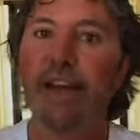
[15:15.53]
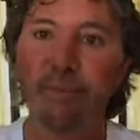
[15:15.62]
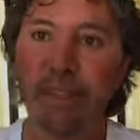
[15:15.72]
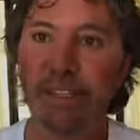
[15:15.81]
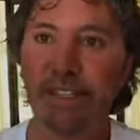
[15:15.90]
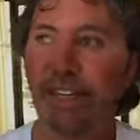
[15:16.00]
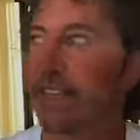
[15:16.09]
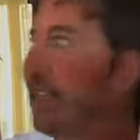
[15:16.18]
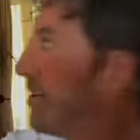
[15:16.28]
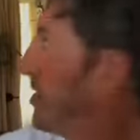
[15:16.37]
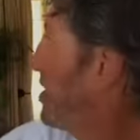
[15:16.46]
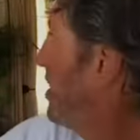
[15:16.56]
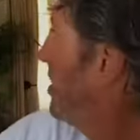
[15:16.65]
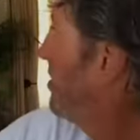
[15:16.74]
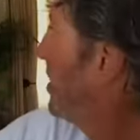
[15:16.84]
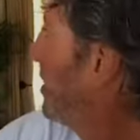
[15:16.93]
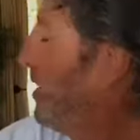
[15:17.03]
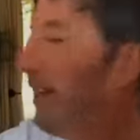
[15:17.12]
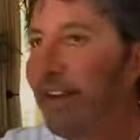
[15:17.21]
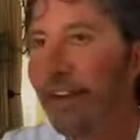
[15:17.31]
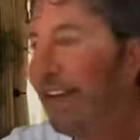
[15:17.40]
Come and see us. Here's the number.
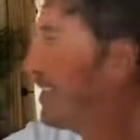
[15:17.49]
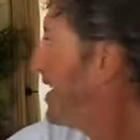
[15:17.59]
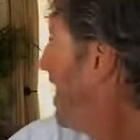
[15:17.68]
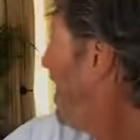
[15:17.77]
It's